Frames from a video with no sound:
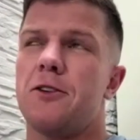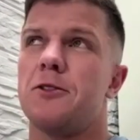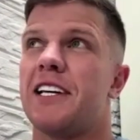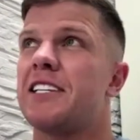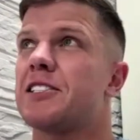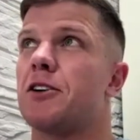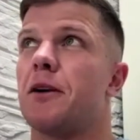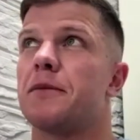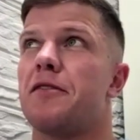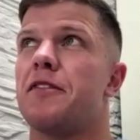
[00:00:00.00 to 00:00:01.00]
I don't
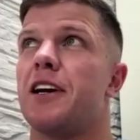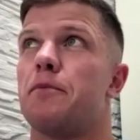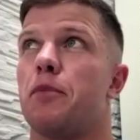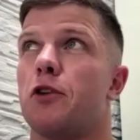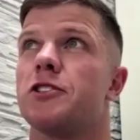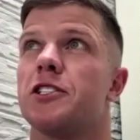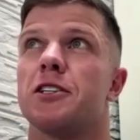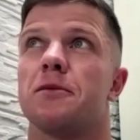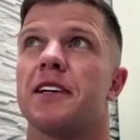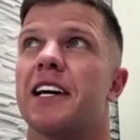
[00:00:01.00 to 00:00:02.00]
think so. I'm definitely not
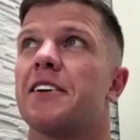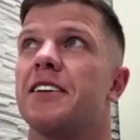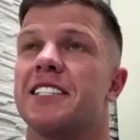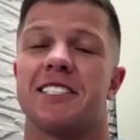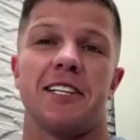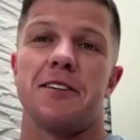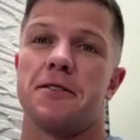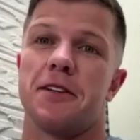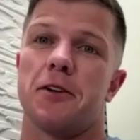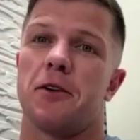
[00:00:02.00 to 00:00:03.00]
bungee jumping anyway,
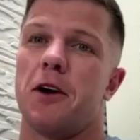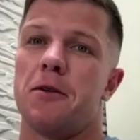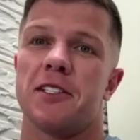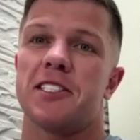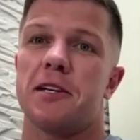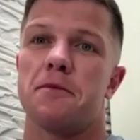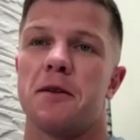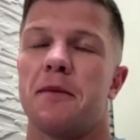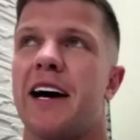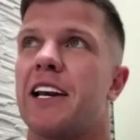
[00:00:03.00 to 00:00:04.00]
Steve. I'm a
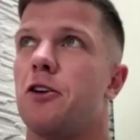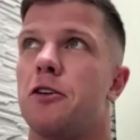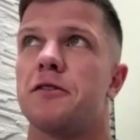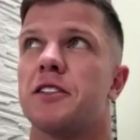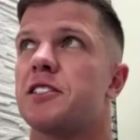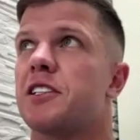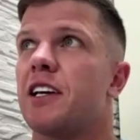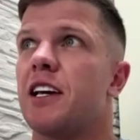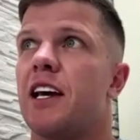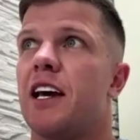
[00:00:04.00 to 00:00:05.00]
simple man. Life
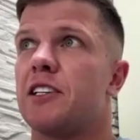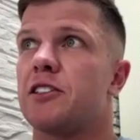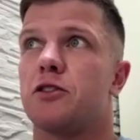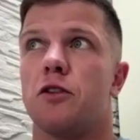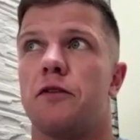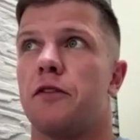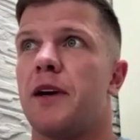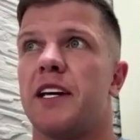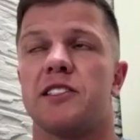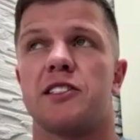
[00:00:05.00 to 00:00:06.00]
is
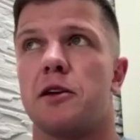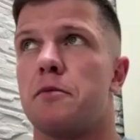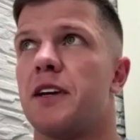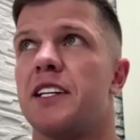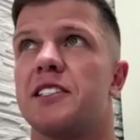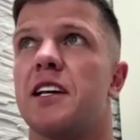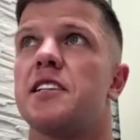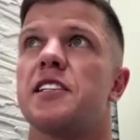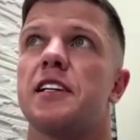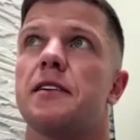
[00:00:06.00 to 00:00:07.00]
good for me. It's simple,
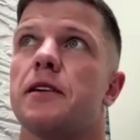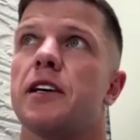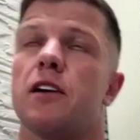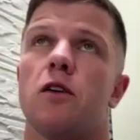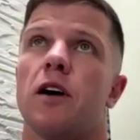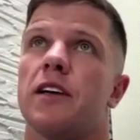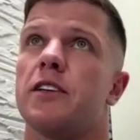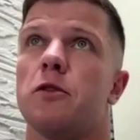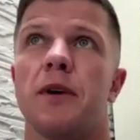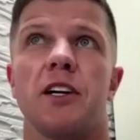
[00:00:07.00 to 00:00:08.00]
it's easy.
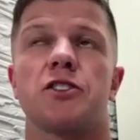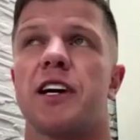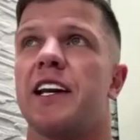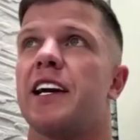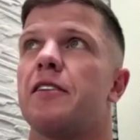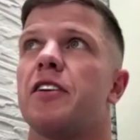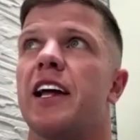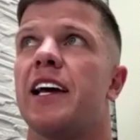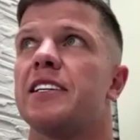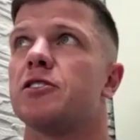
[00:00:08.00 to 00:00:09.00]
I do a bit of
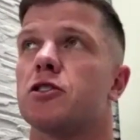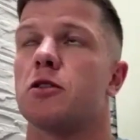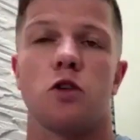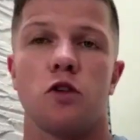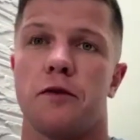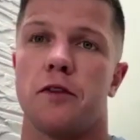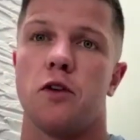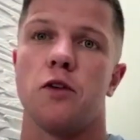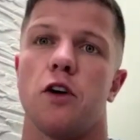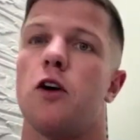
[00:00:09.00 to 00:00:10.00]
training every day, some
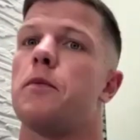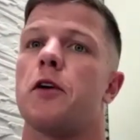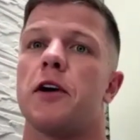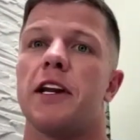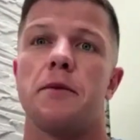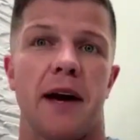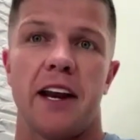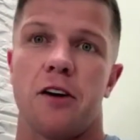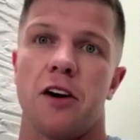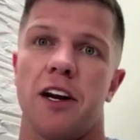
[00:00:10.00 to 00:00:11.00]
good food, up
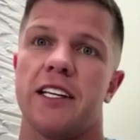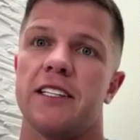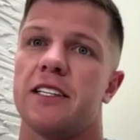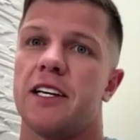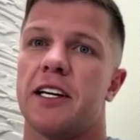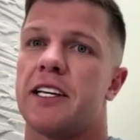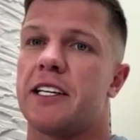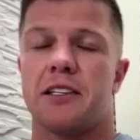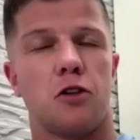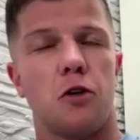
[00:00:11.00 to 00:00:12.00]
early, bed early,
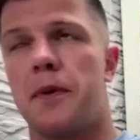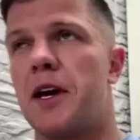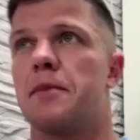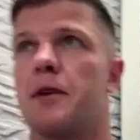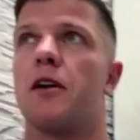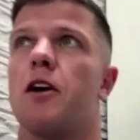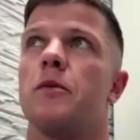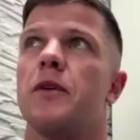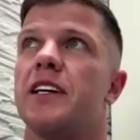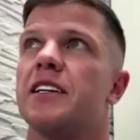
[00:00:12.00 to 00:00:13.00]
good
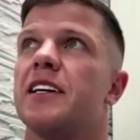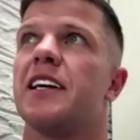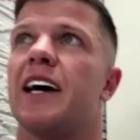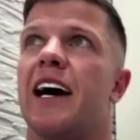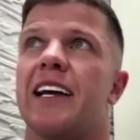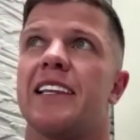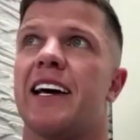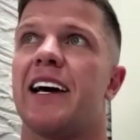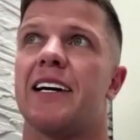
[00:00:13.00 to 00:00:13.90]
people around me, and